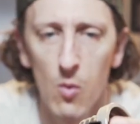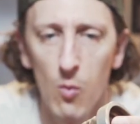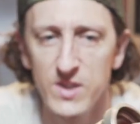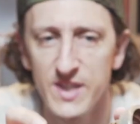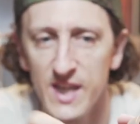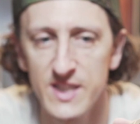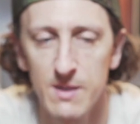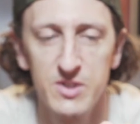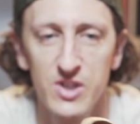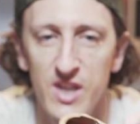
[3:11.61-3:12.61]
once it gets
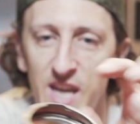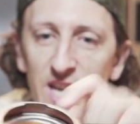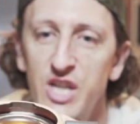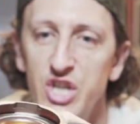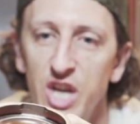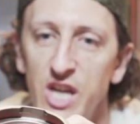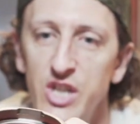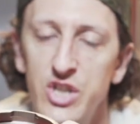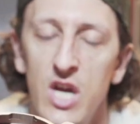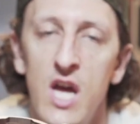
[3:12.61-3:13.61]
up to the heat
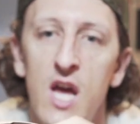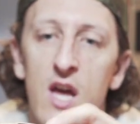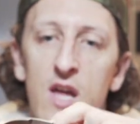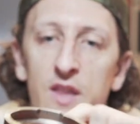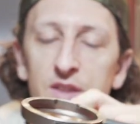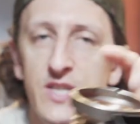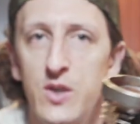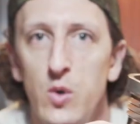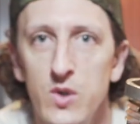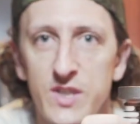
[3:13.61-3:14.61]
exchange, this
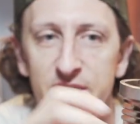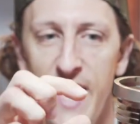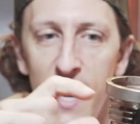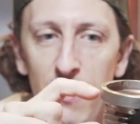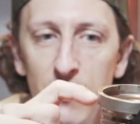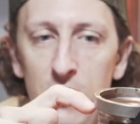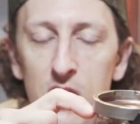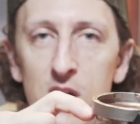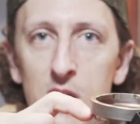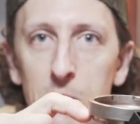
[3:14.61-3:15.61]
cools it down
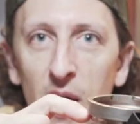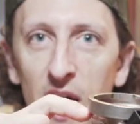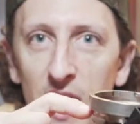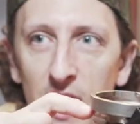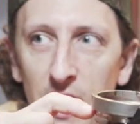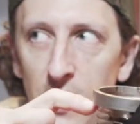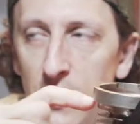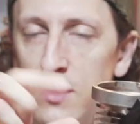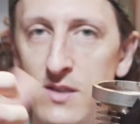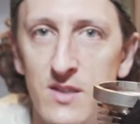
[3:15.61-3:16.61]
by
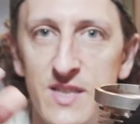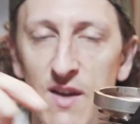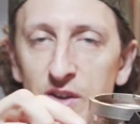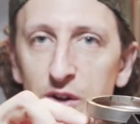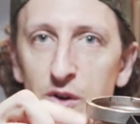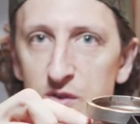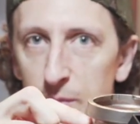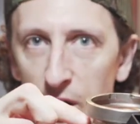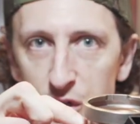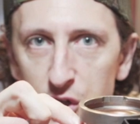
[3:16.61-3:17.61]
7 degrees, from
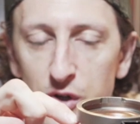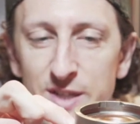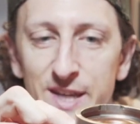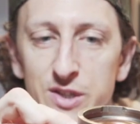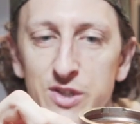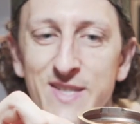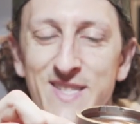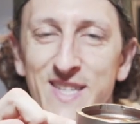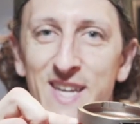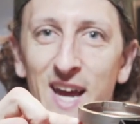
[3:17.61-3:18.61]
100 degrees Celsius
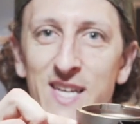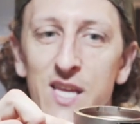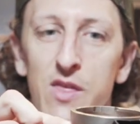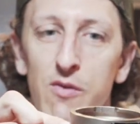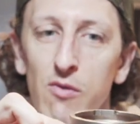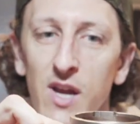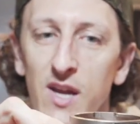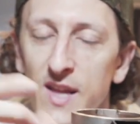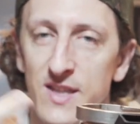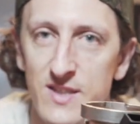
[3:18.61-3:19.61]
to 93,
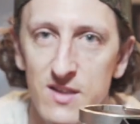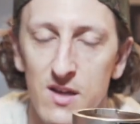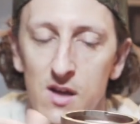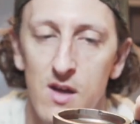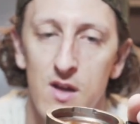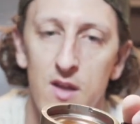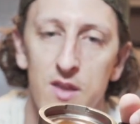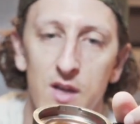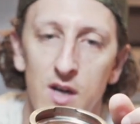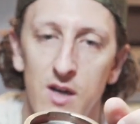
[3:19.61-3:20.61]
and that's
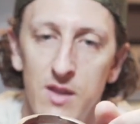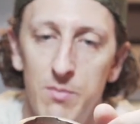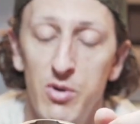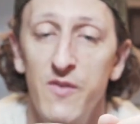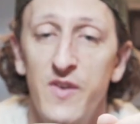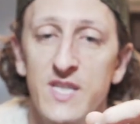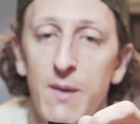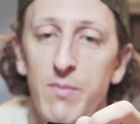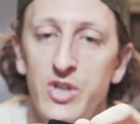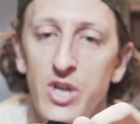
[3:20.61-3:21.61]
the perfect
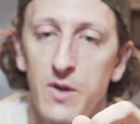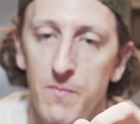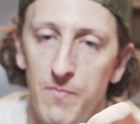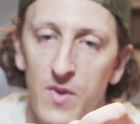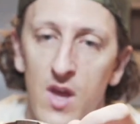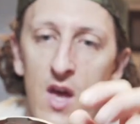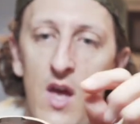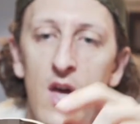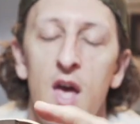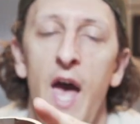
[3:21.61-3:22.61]
temperature.
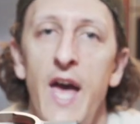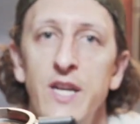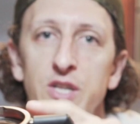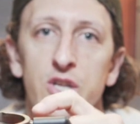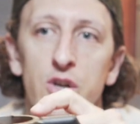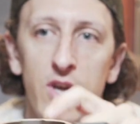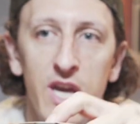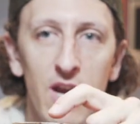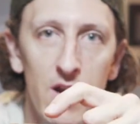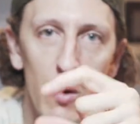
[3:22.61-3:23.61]
And you'll
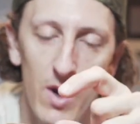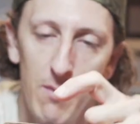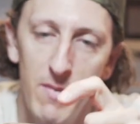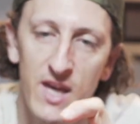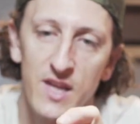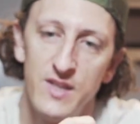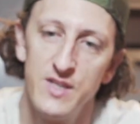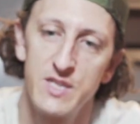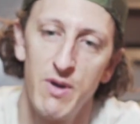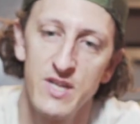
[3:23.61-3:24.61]
hear it when I'm making the
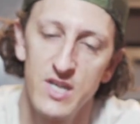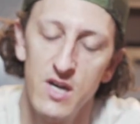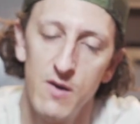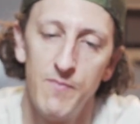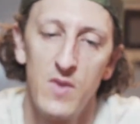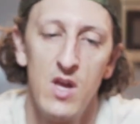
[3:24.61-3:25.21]
espresso.